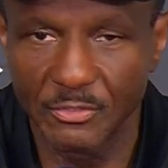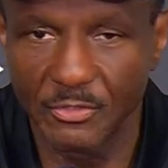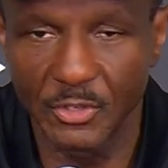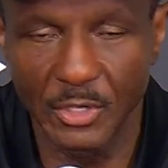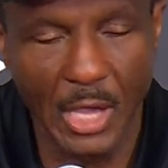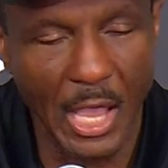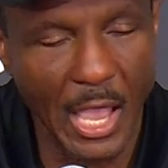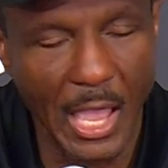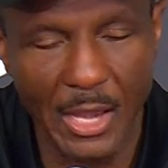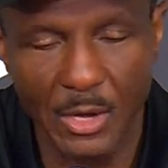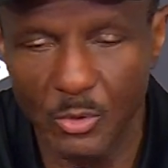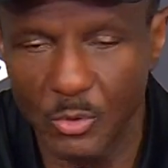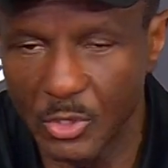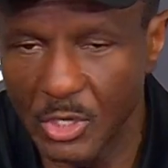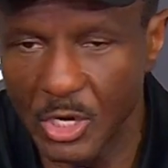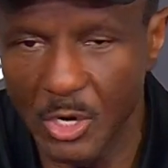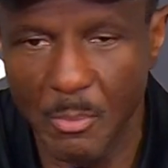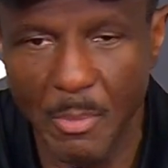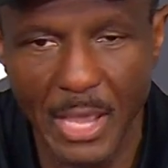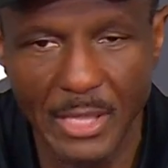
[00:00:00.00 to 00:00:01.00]
I don't
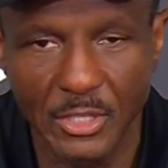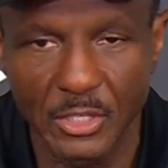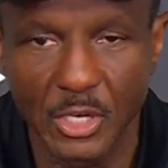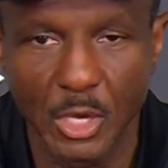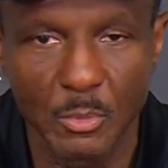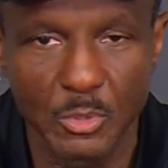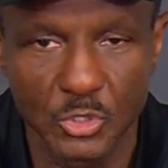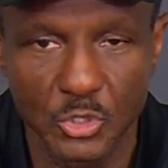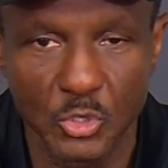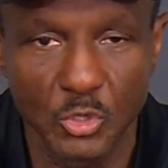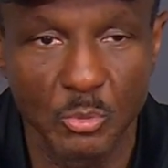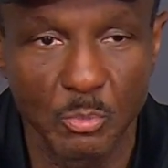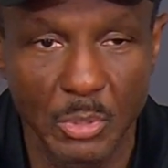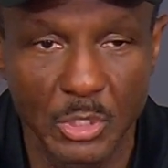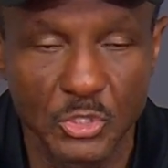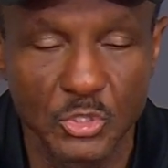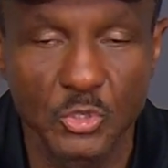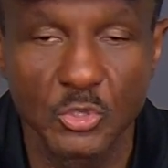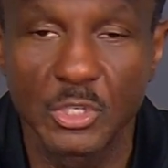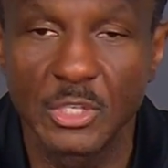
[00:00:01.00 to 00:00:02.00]
care about the number of shooting,
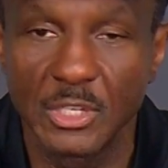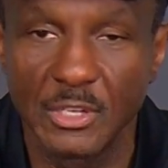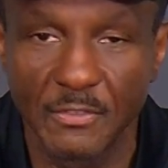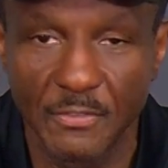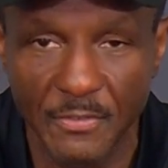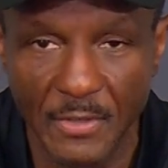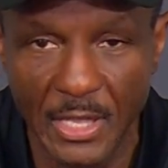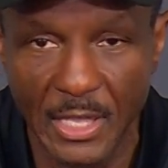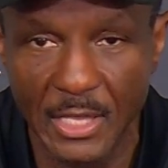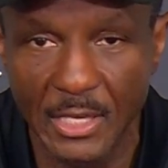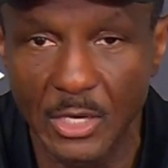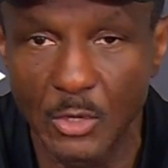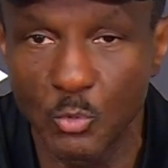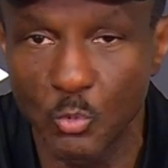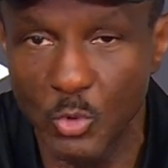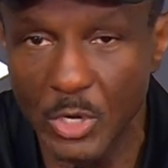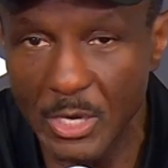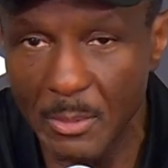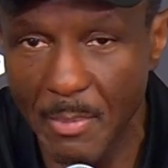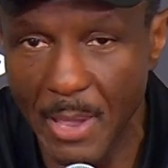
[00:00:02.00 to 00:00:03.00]
but you can defend
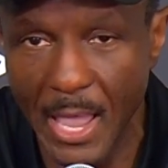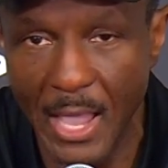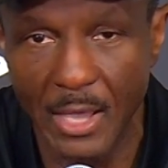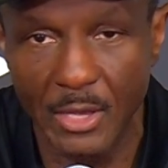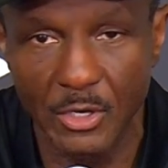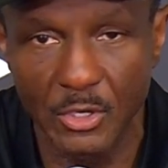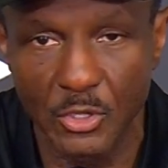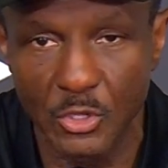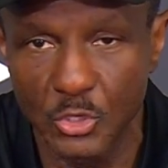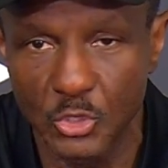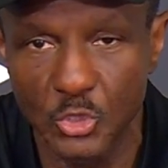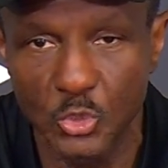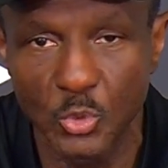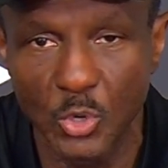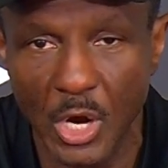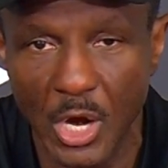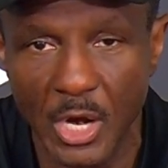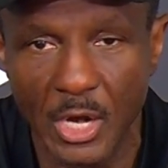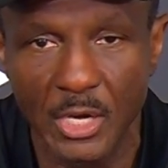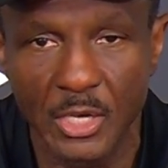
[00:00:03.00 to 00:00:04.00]
and rebound are the
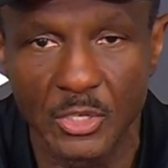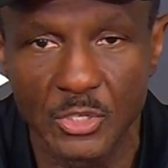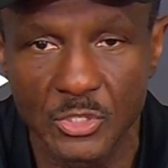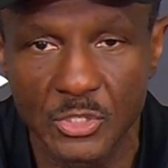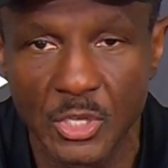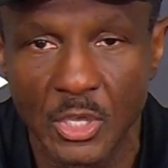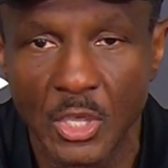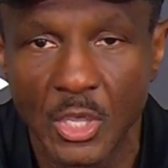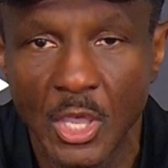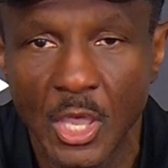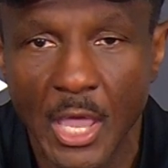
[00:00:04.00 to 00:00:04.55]
two areas,